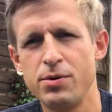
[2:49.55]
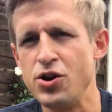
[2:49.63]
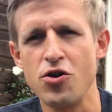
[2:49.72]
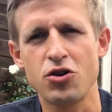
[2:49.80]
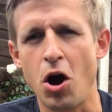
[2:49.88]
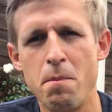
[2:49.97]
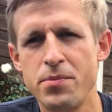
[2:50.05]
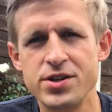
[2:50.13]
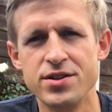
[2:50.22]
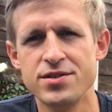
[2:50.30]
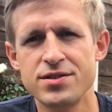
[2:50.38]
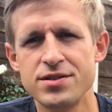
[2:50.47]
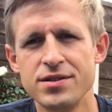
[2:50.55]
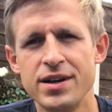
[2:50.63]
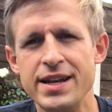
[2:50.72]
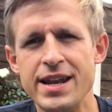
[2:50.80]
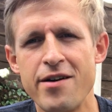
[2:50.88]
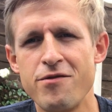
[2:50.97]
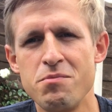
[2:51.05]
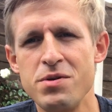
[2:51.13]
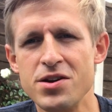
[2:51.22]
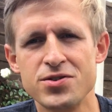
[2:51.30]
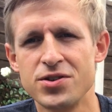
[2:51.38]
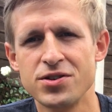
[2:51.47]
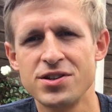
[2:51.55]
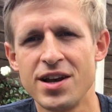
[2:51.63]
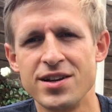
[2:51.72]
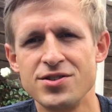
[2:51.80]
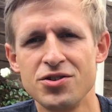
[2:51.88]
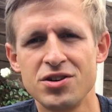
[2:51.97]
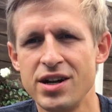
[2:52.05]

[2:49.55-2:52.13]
but no competence and never be a success.